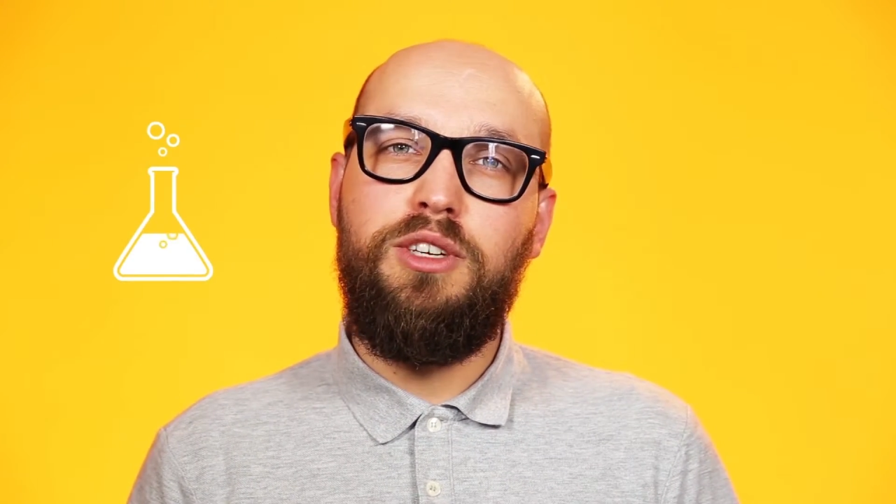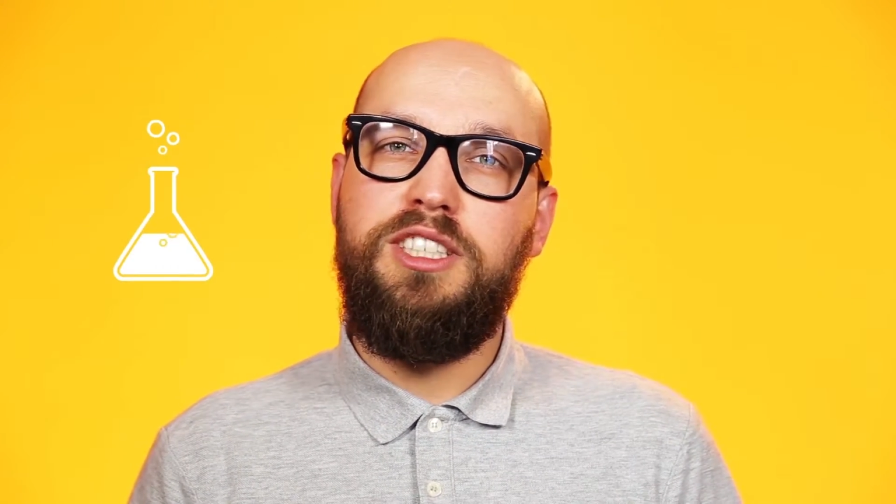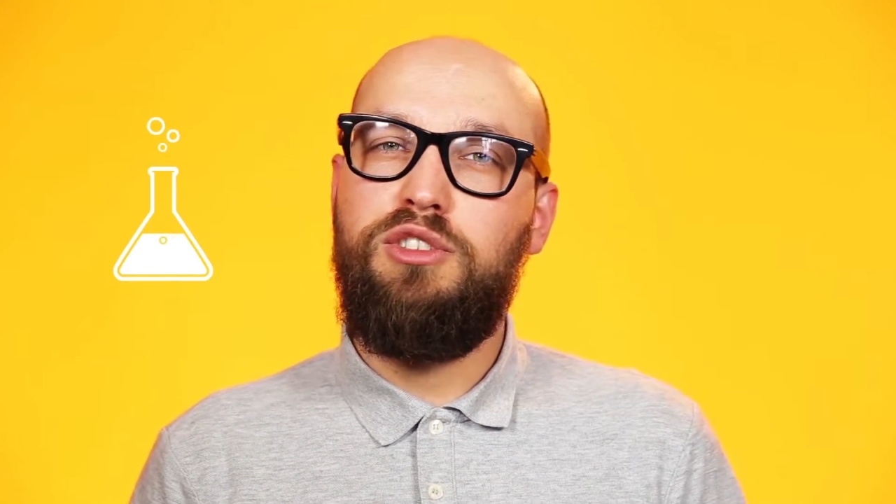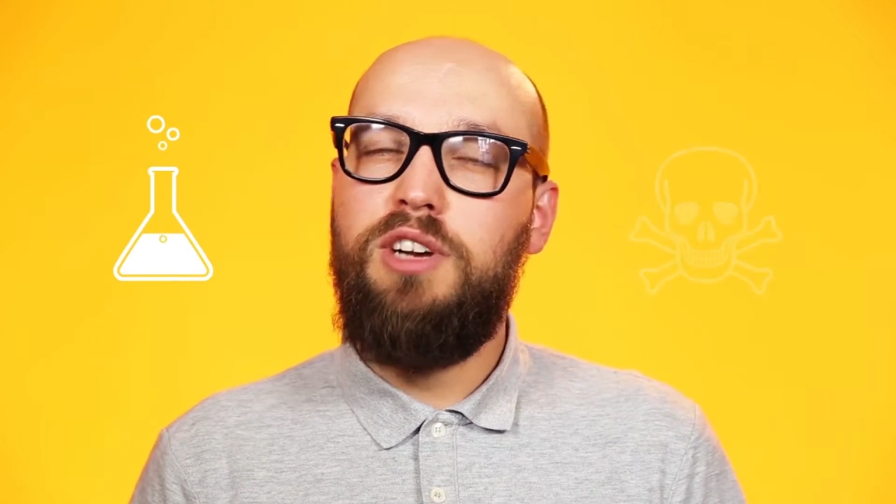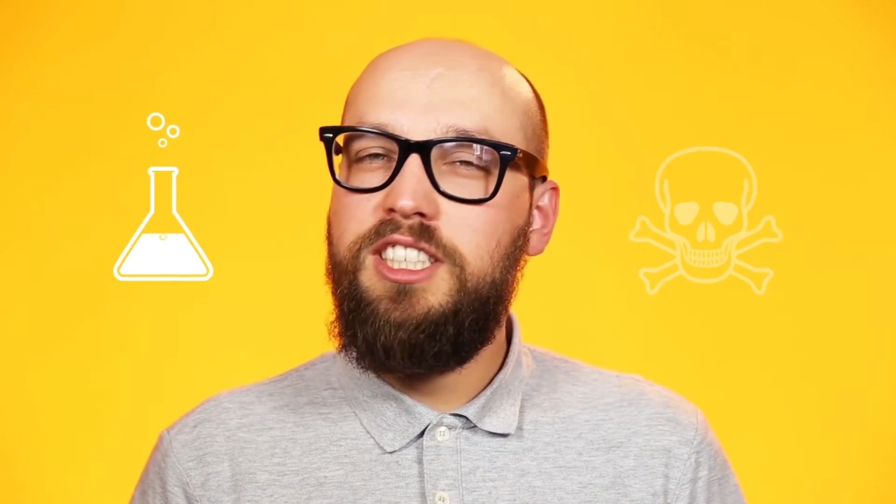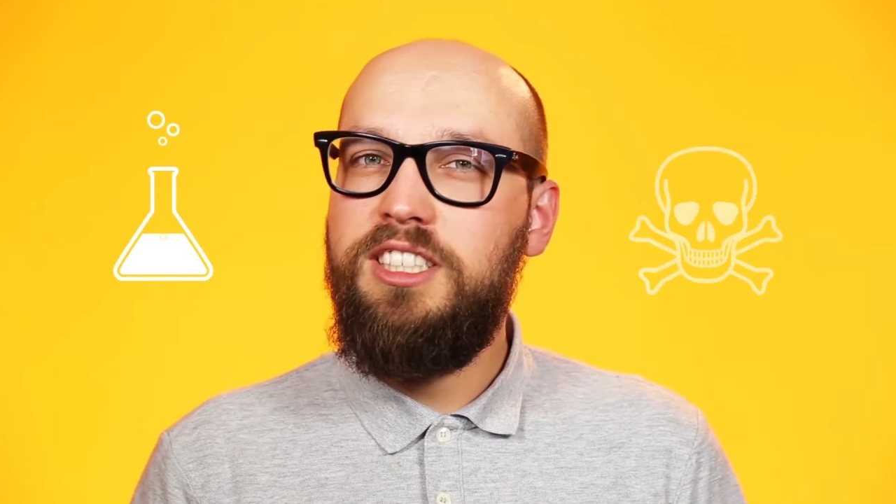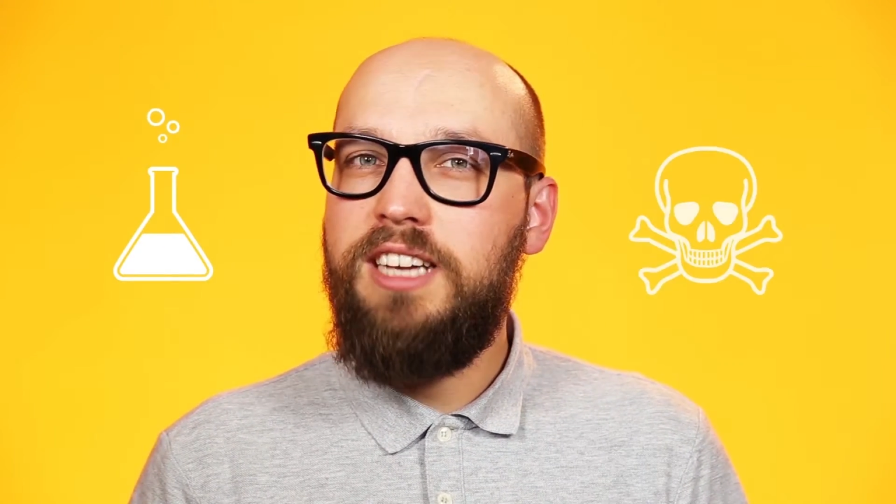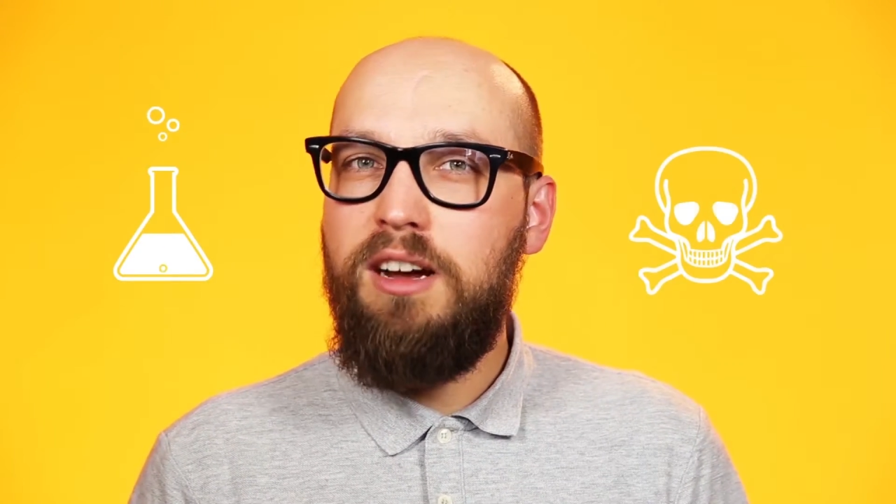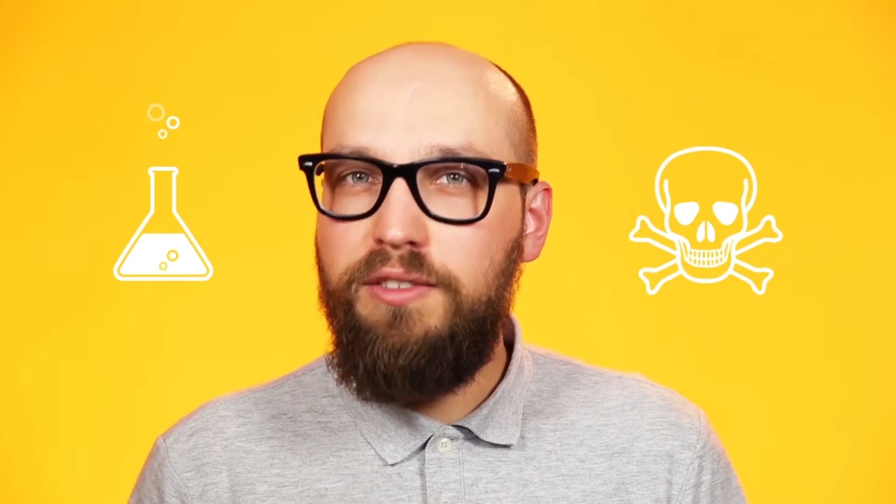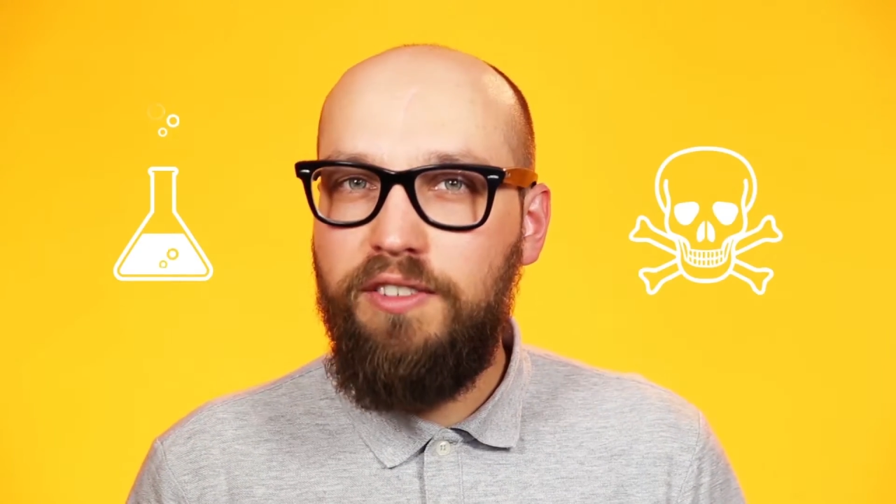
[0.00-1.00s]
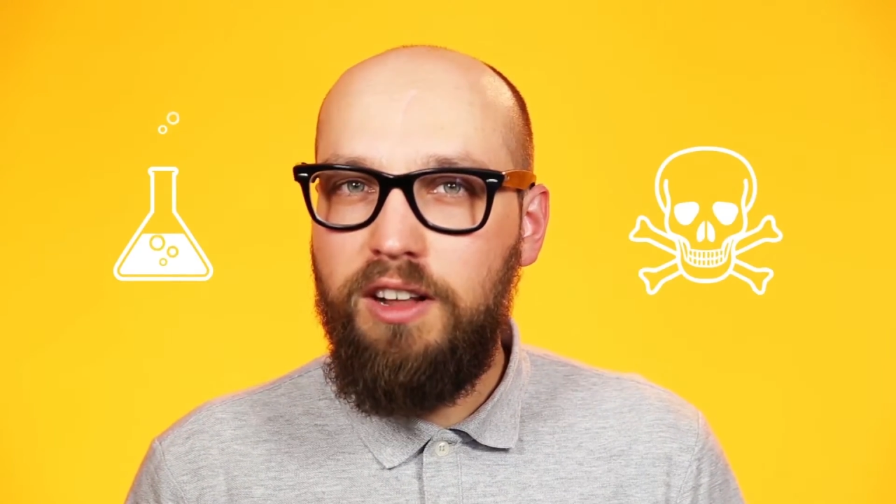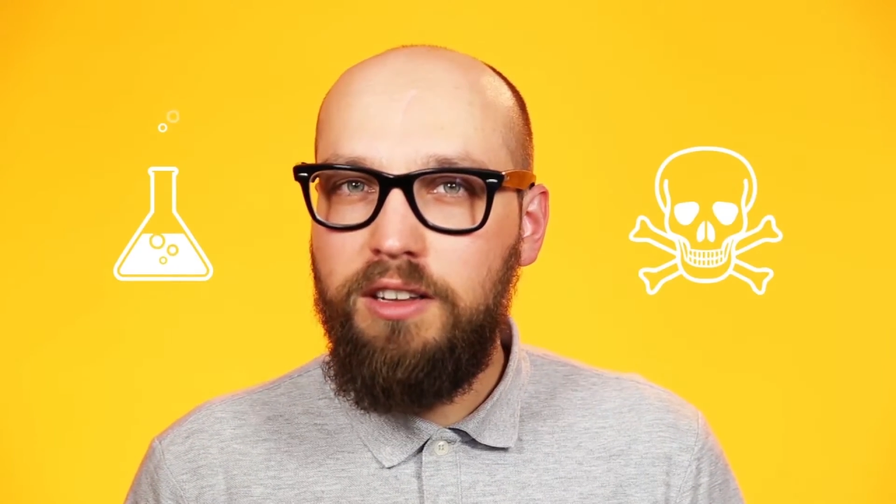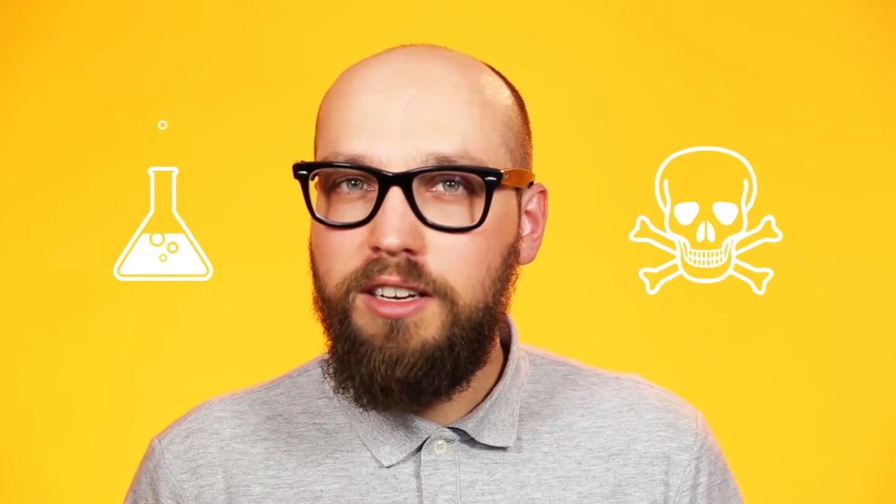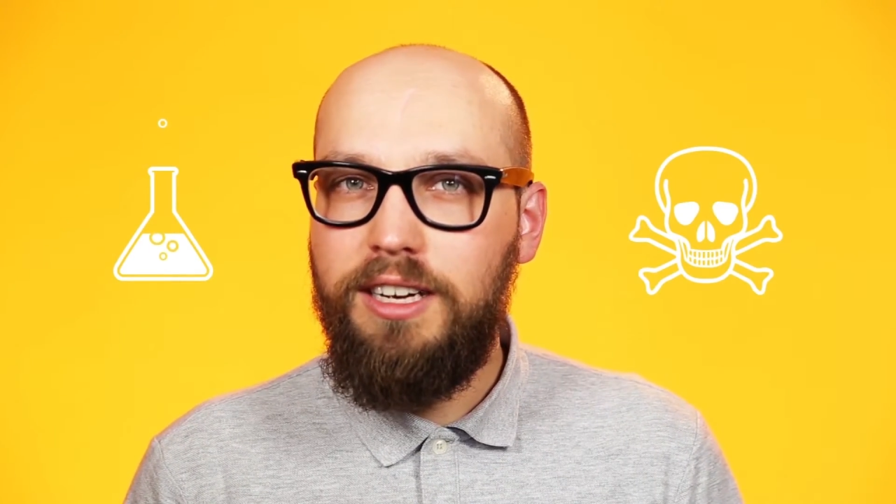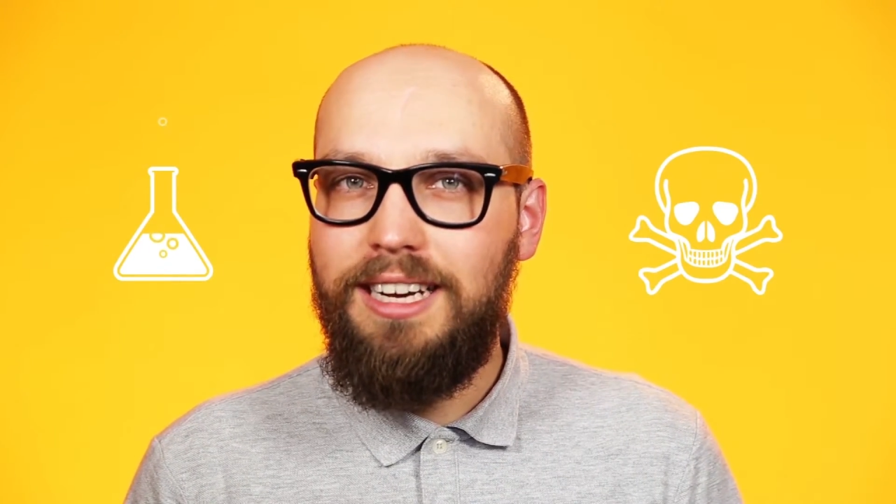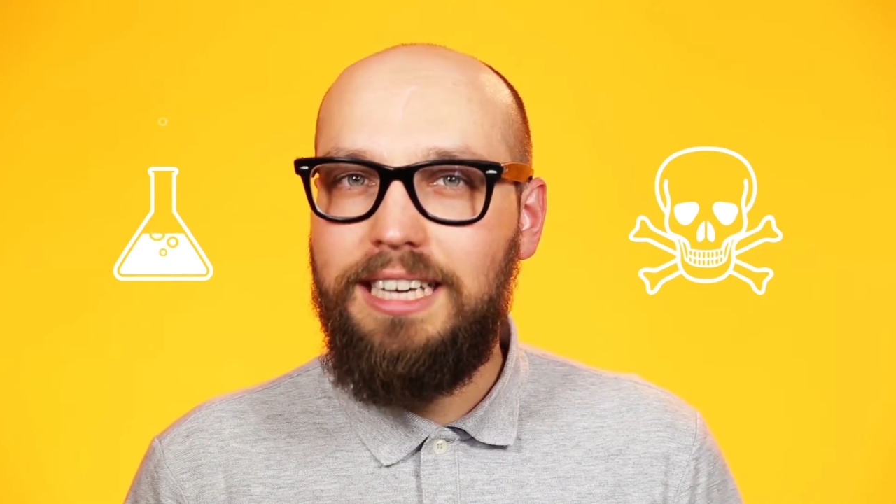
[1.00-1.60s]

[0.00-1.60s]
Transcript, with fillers: to his tragic downfall,